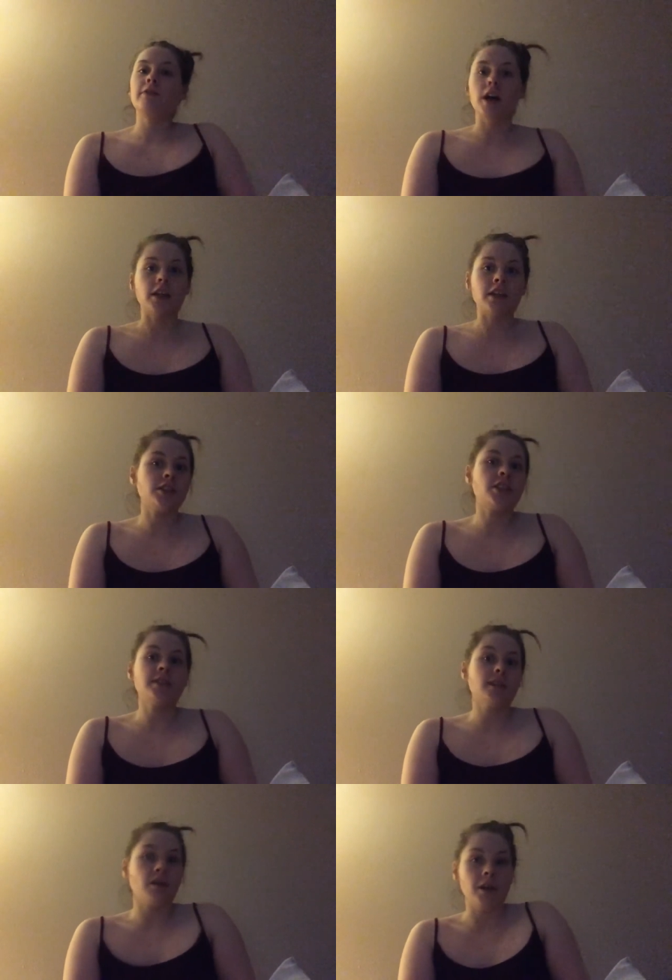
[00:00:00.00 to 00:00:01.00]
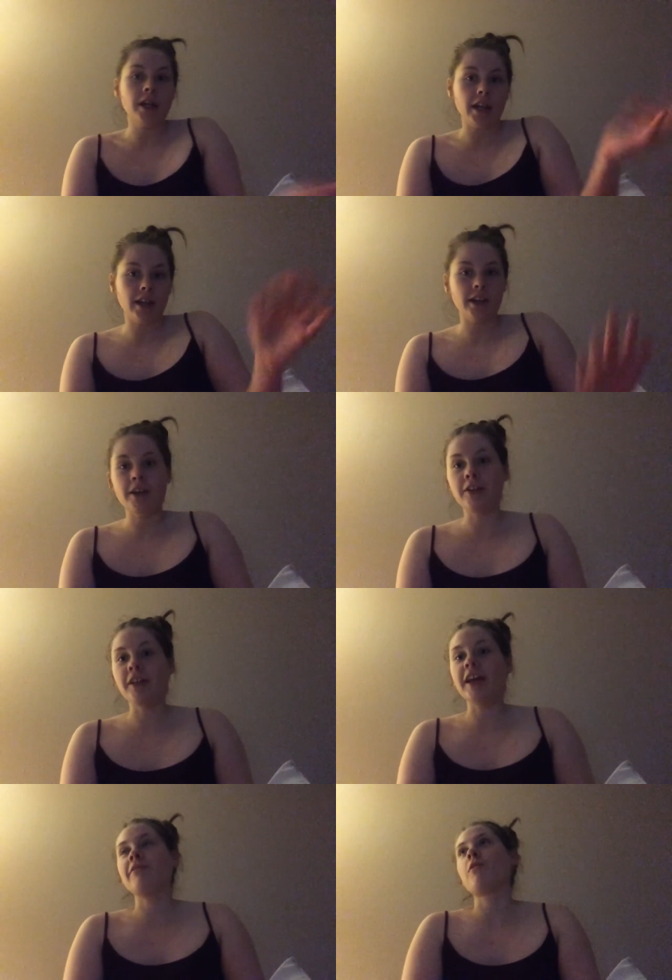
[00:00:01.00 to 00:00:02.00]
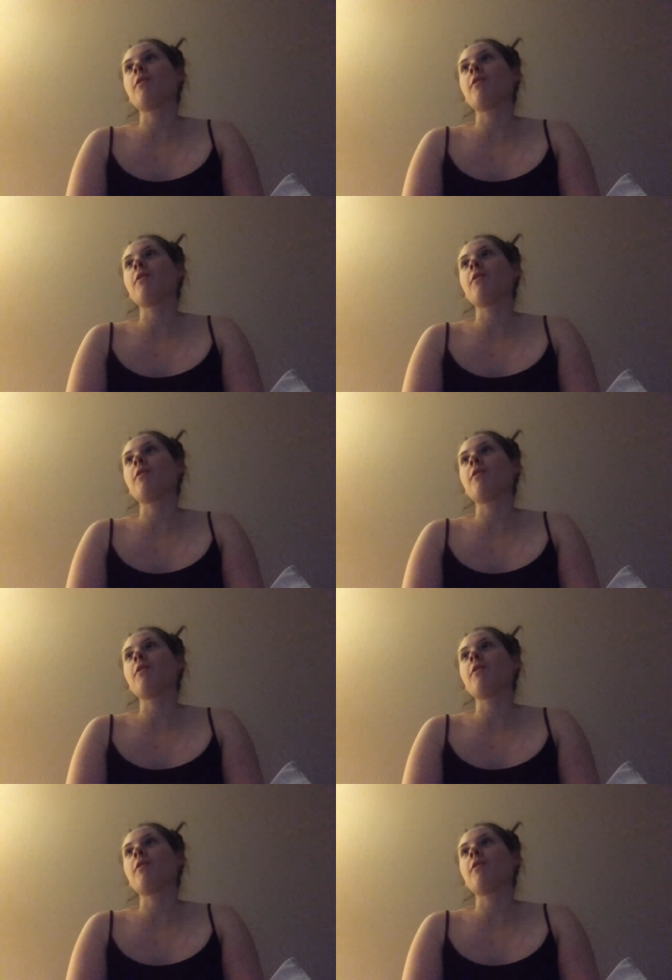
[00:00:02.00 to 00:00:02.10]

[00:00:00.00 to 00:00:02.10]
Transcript: fuck, this shit's not working, you know, like, of